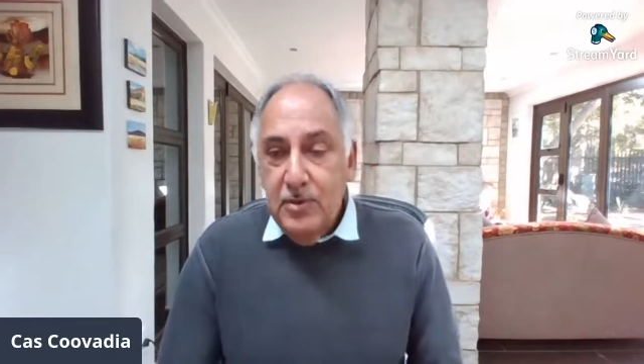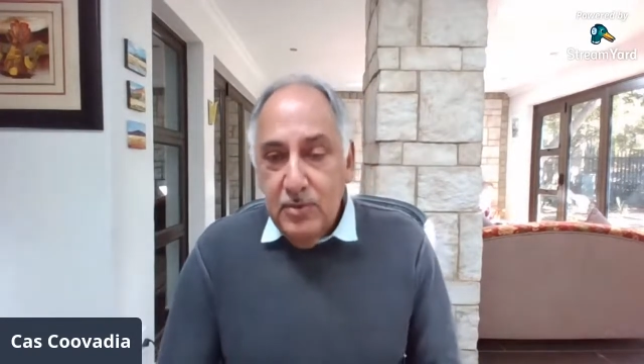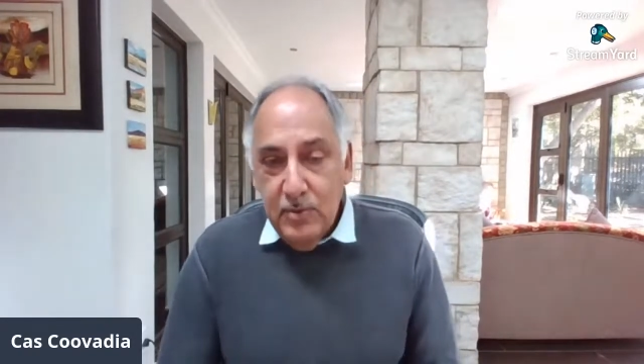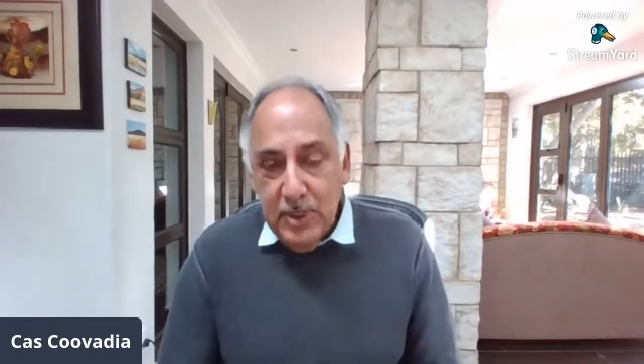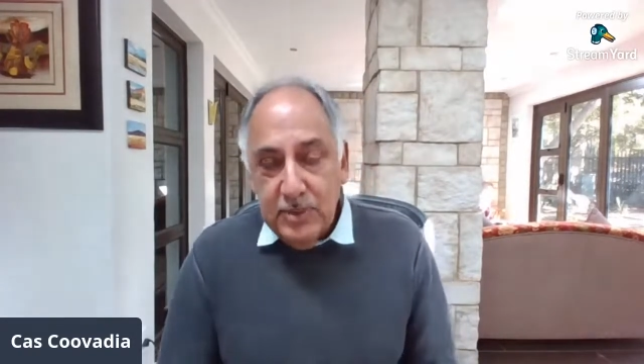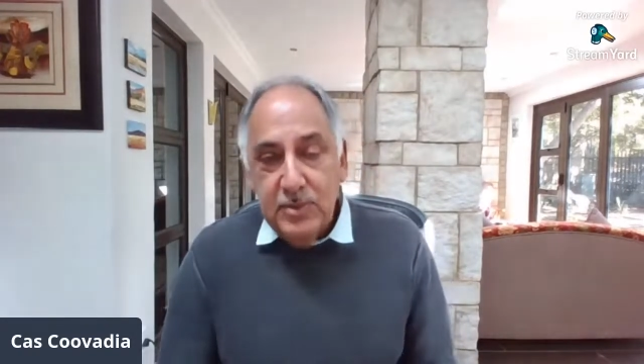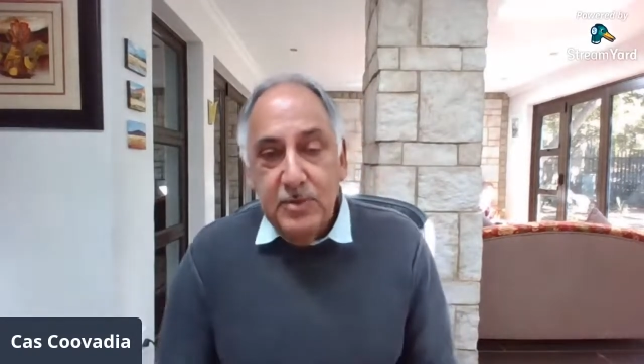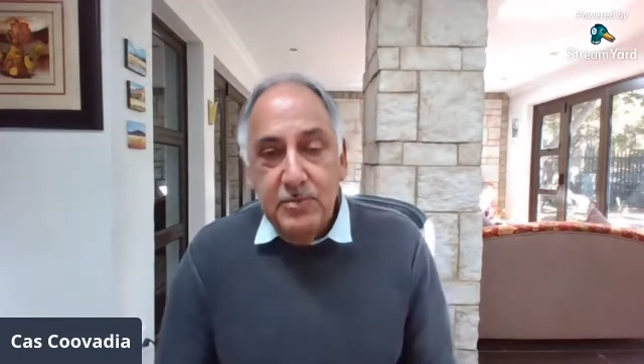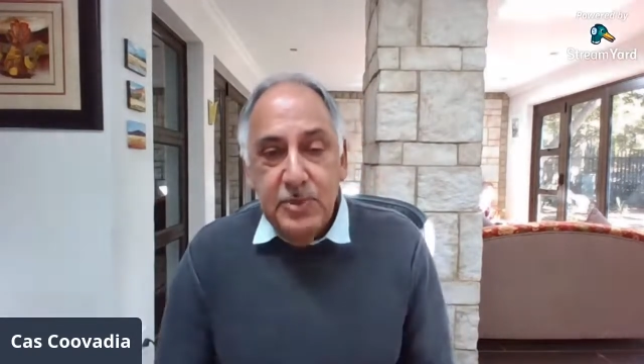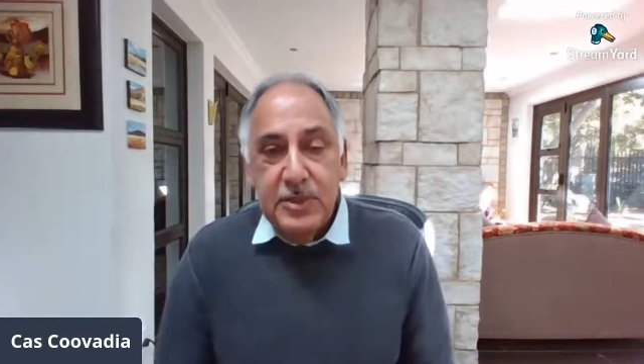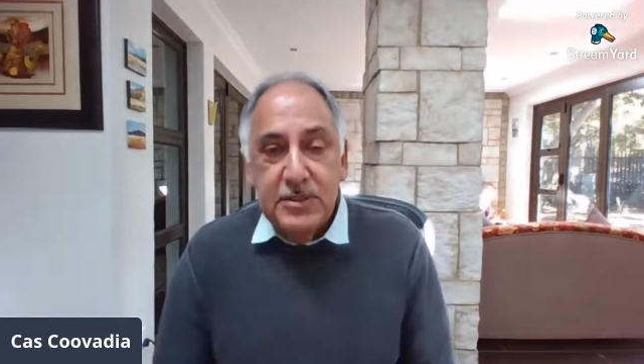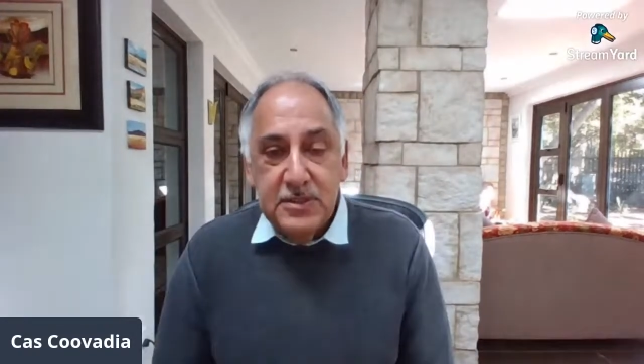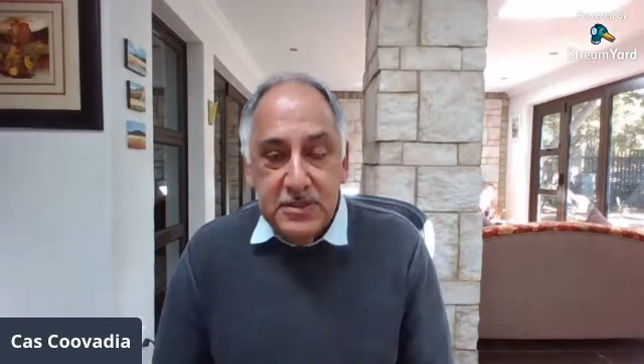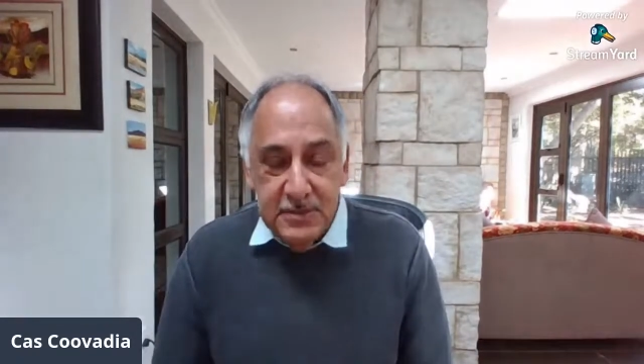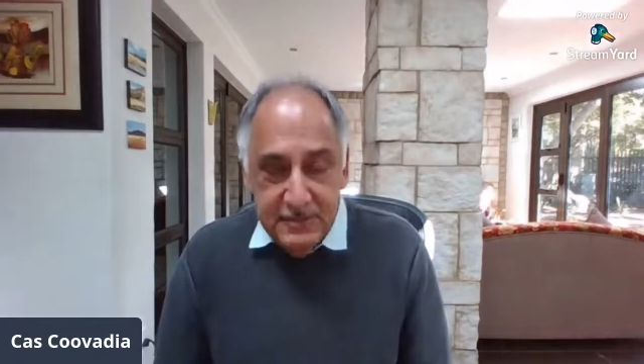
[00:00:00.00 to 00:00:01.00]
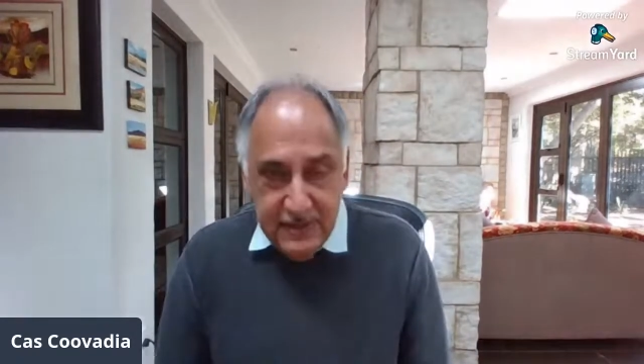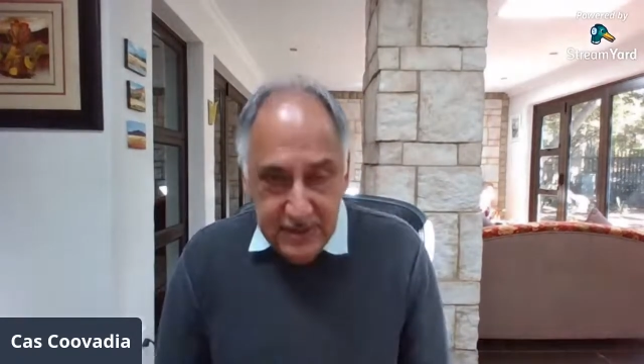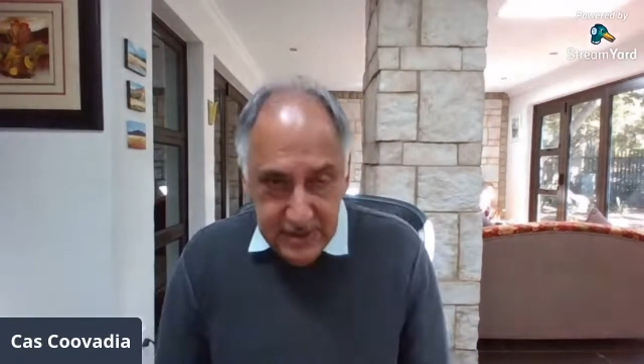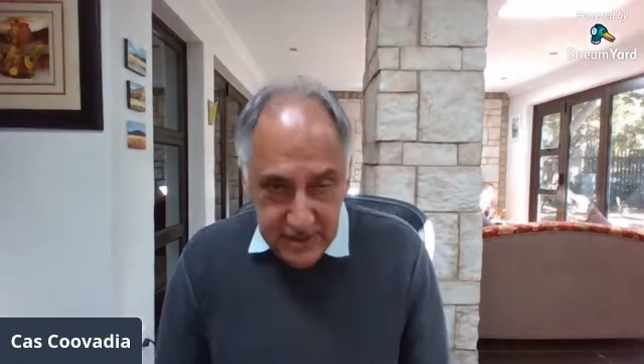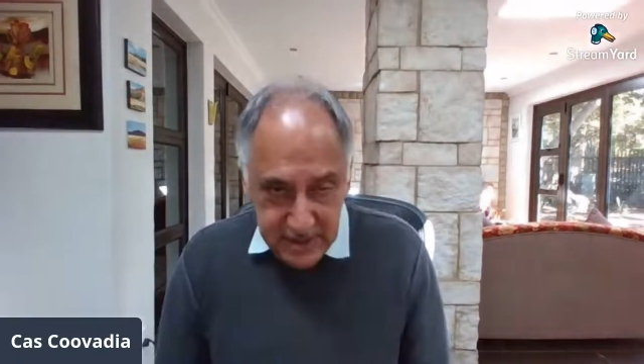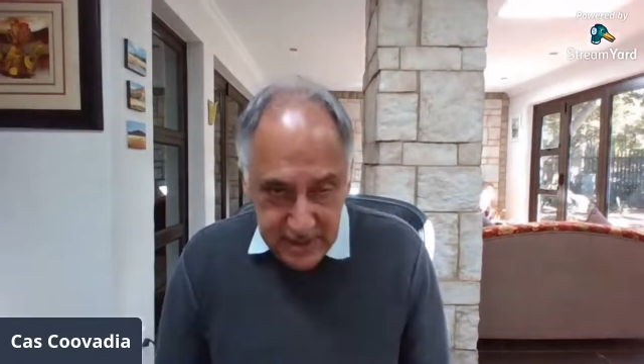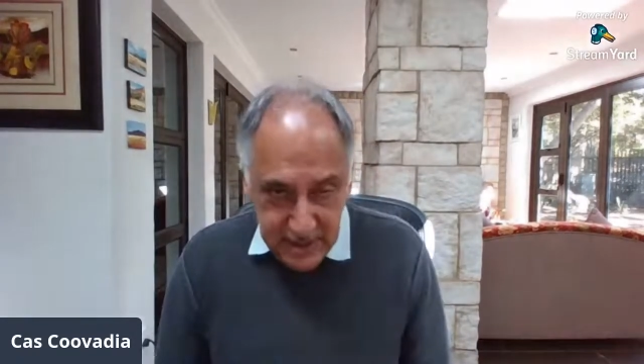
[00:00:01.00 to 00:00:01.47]
what competitive
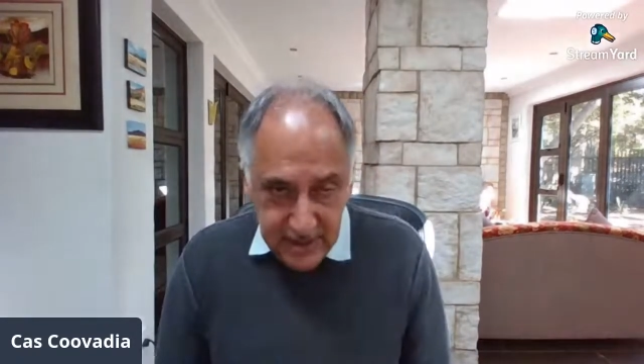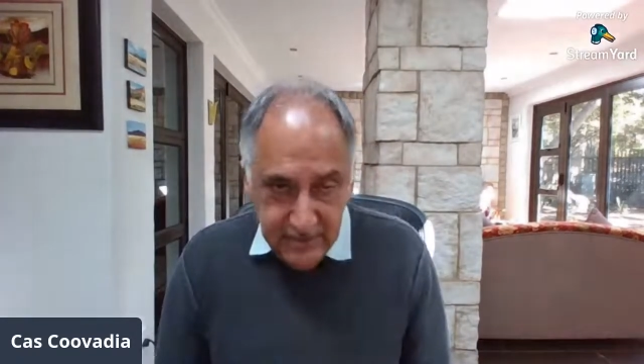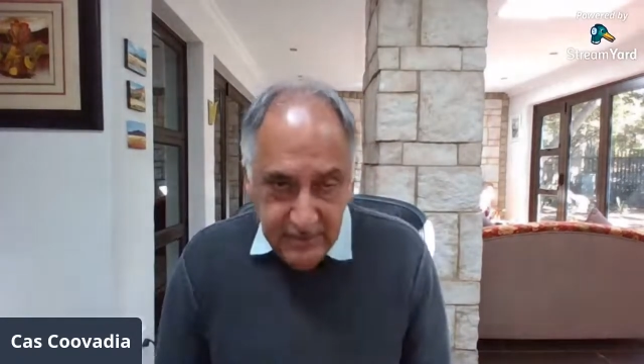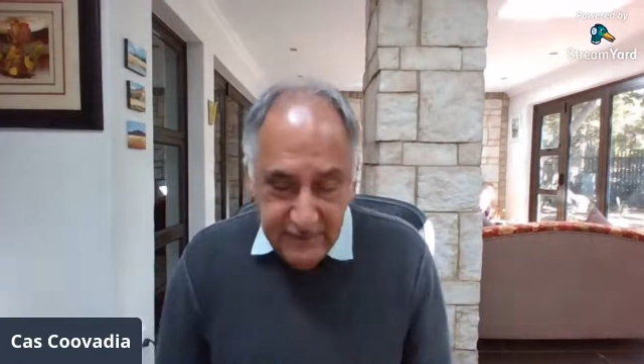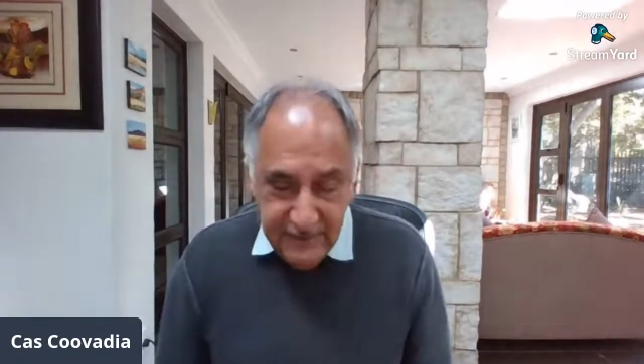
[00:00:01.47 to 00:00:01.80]
edges can we